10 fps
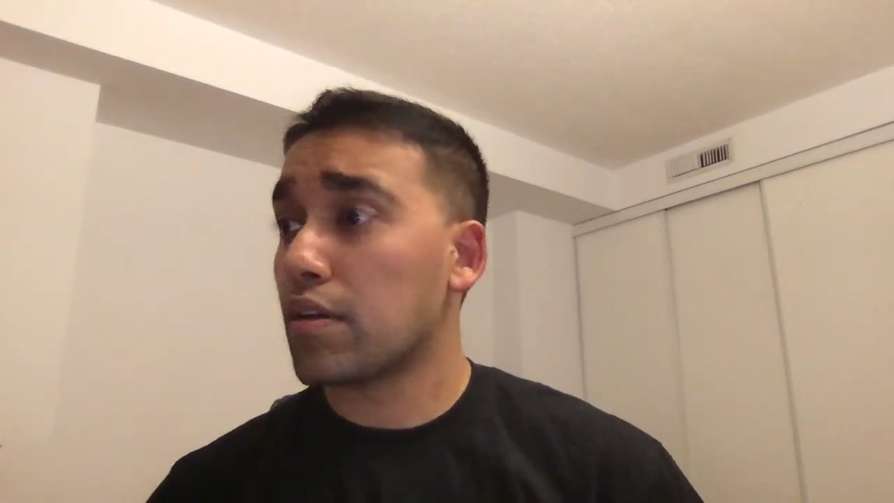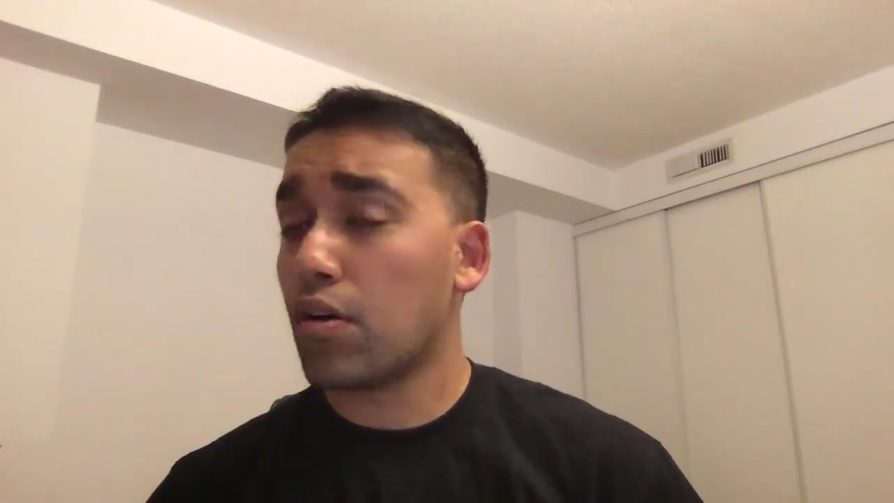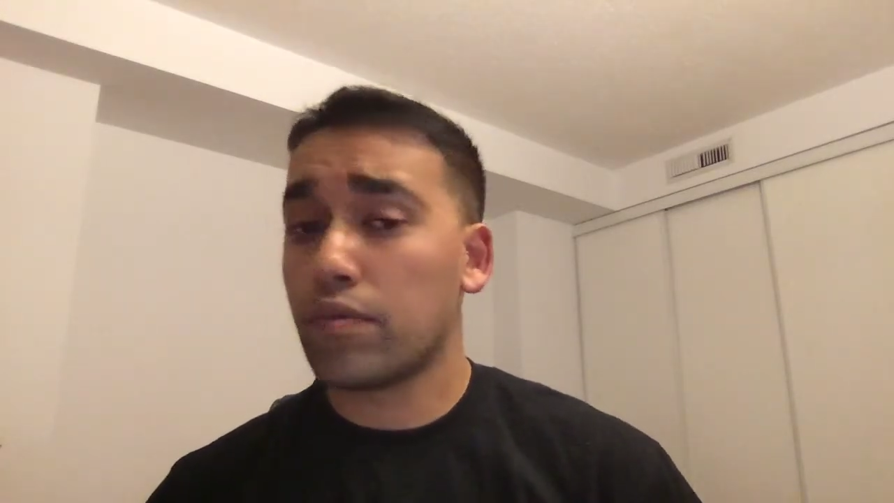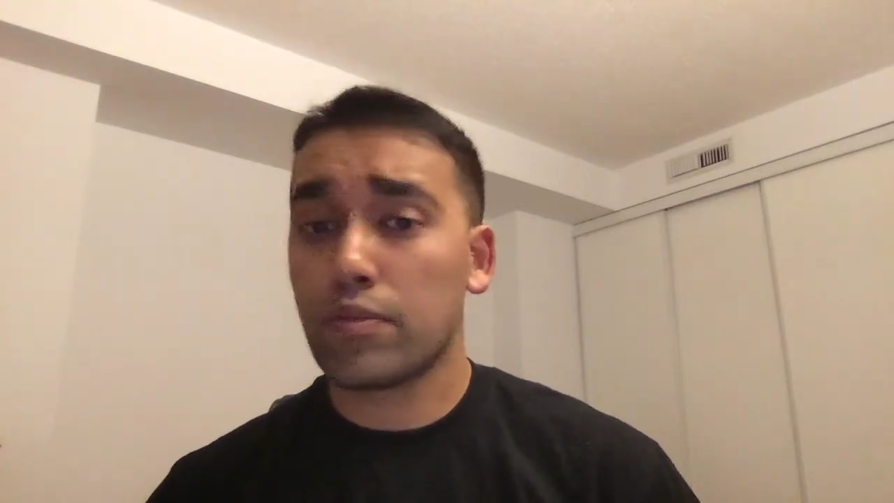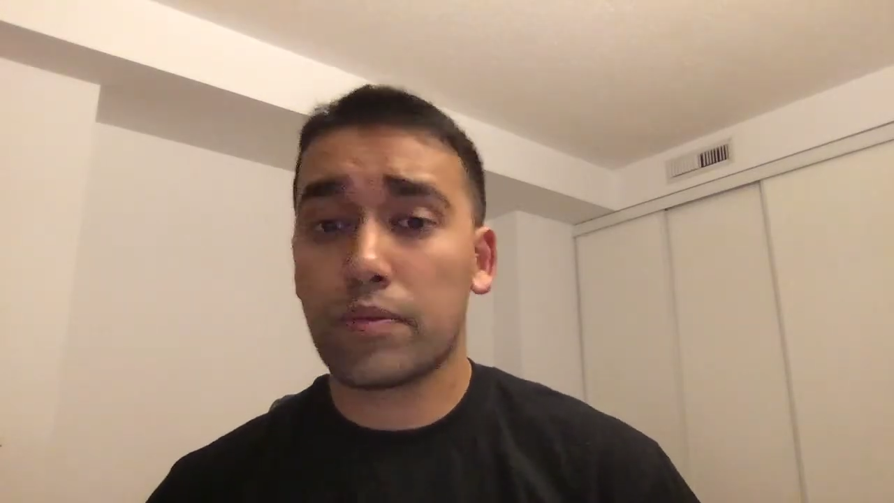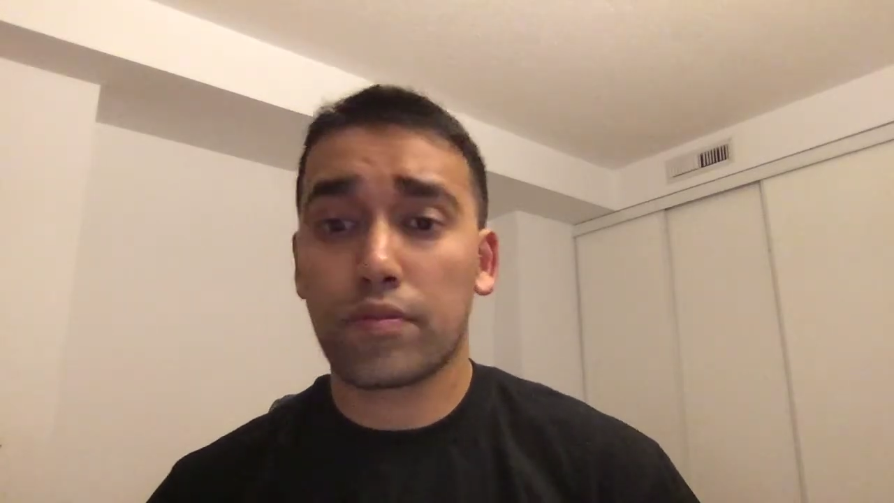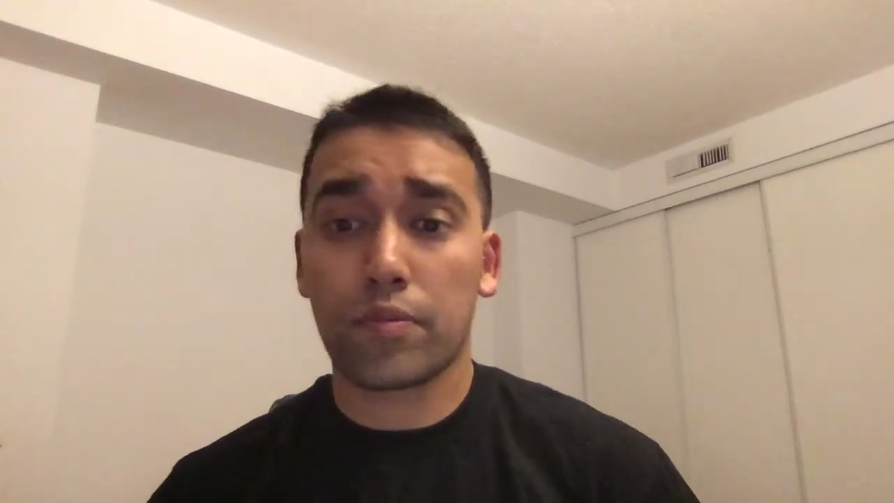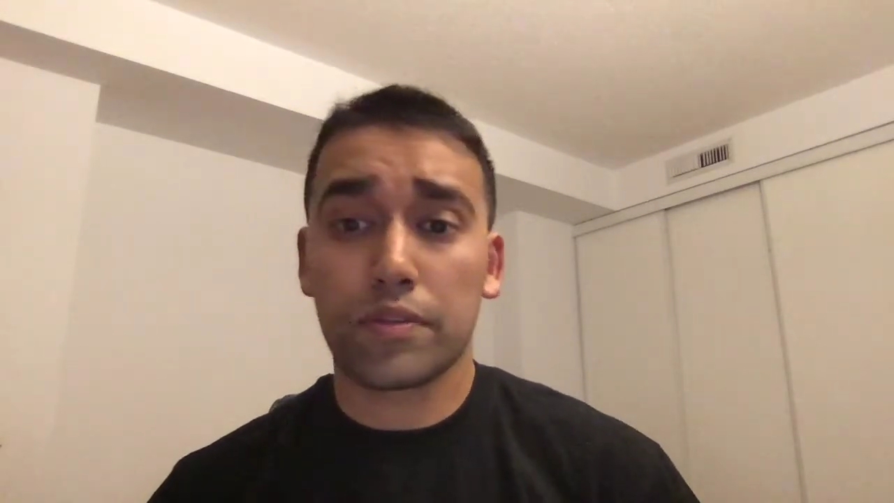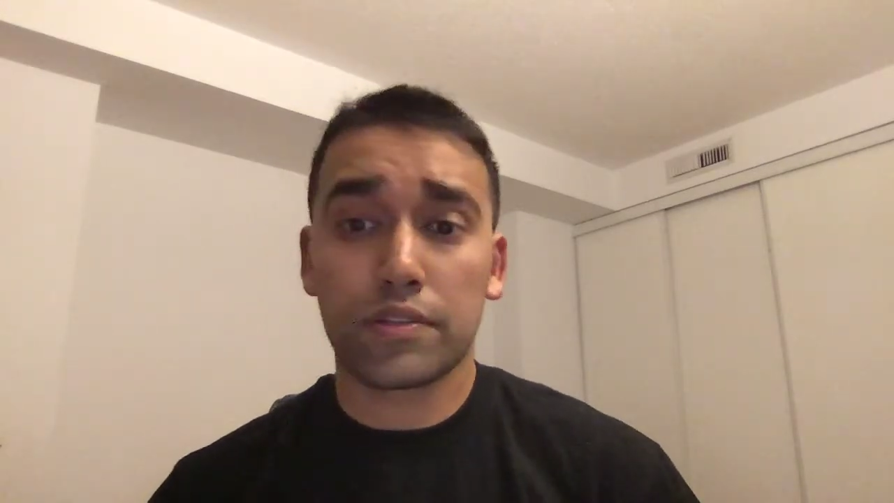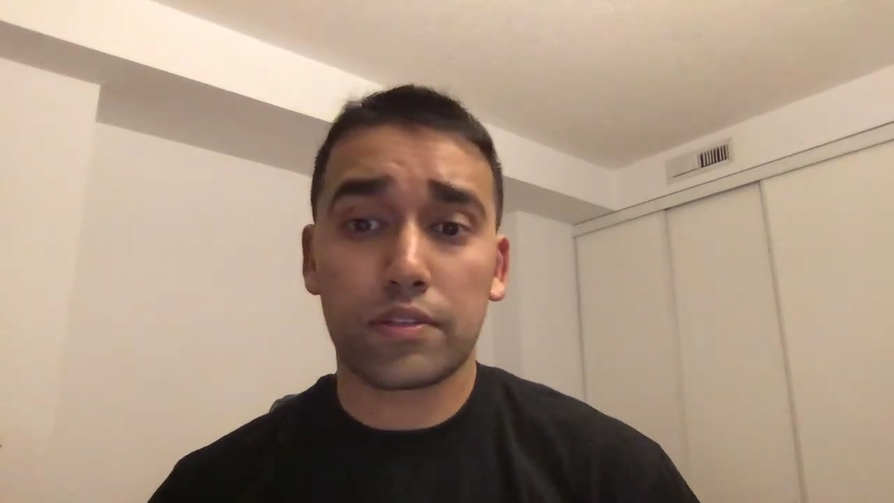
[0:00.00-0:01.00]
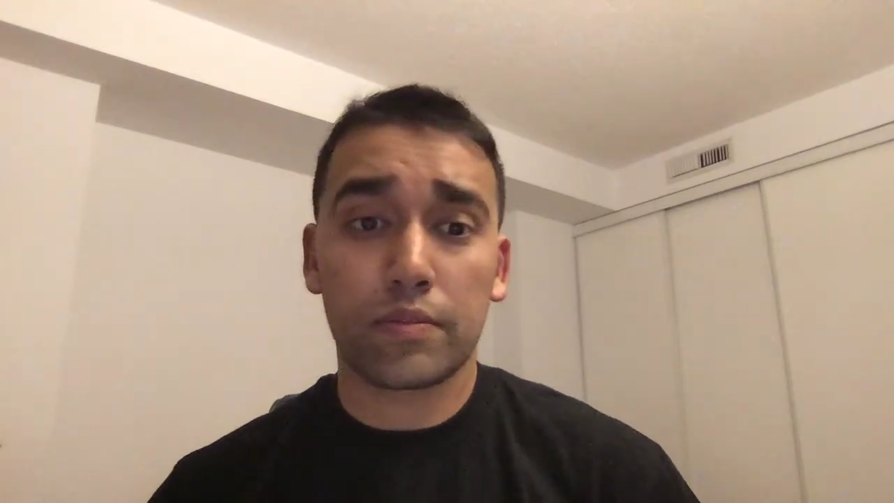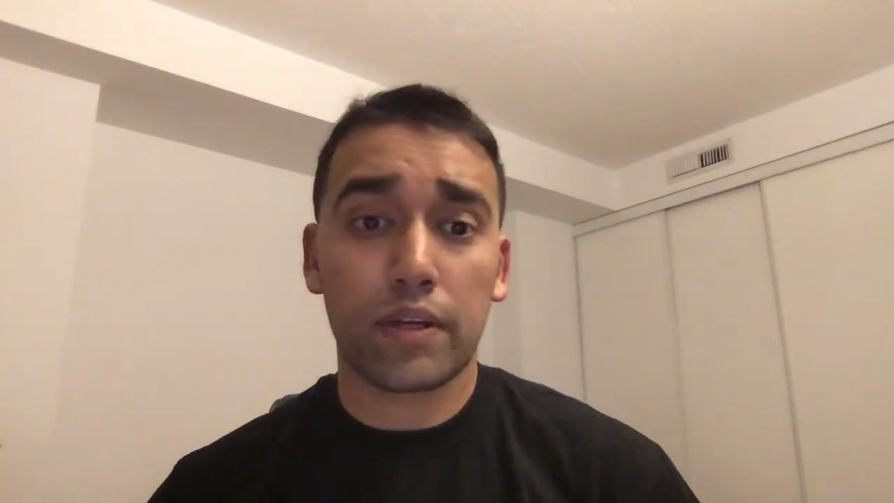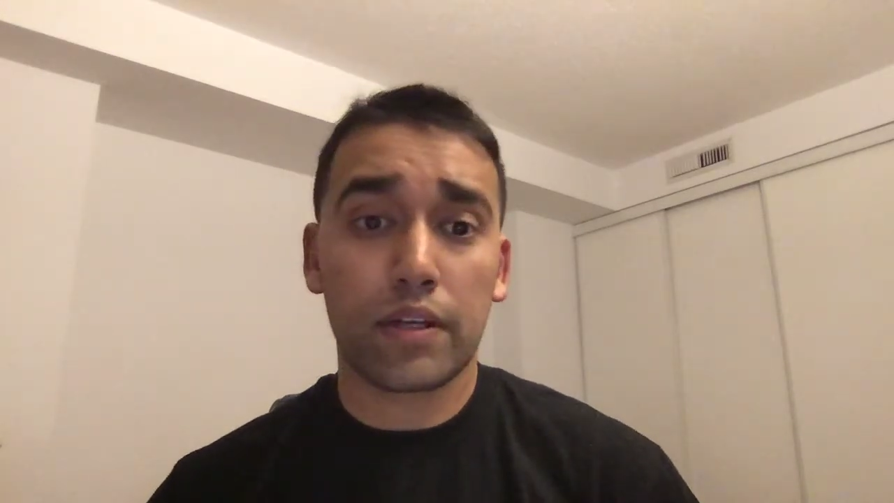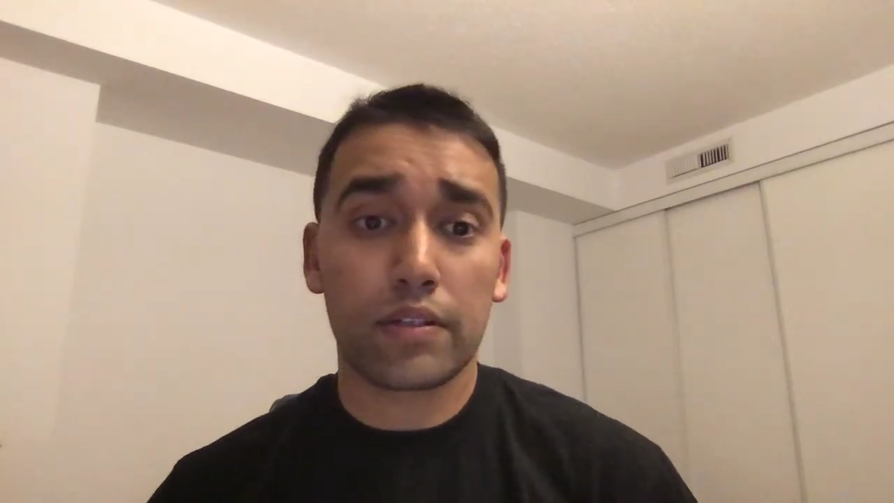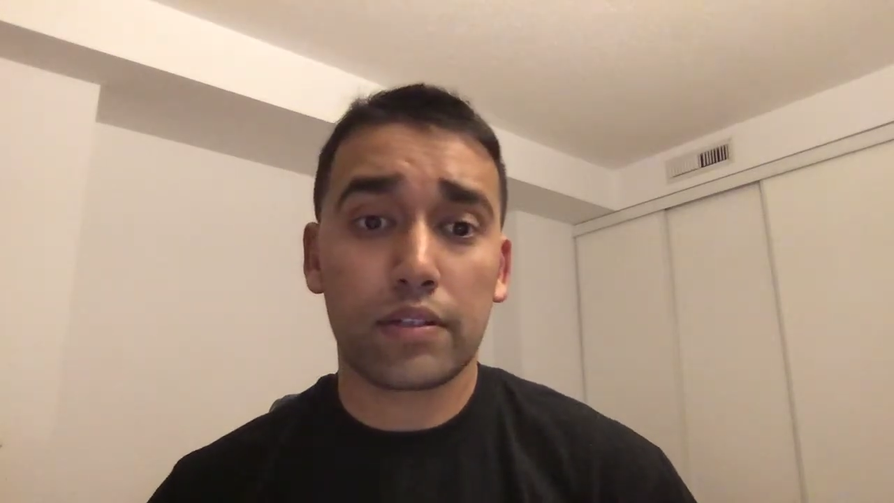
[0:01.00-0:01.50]
awful performance by
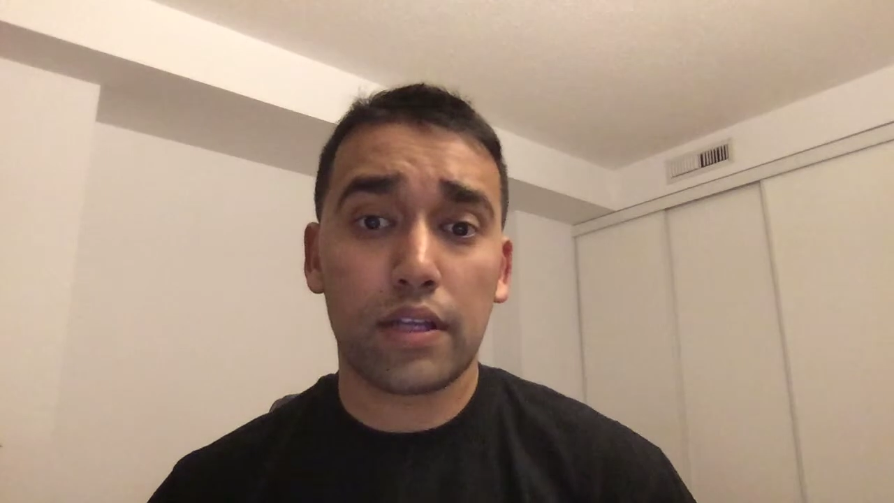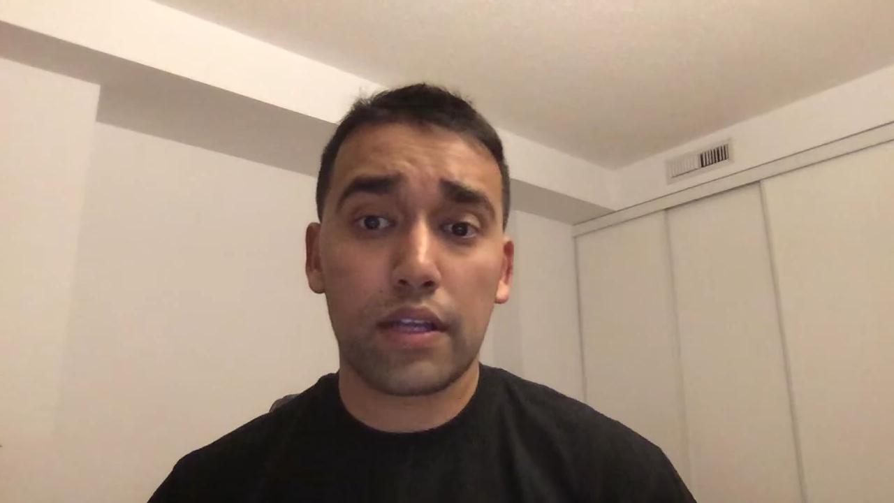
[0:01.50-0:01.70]
us.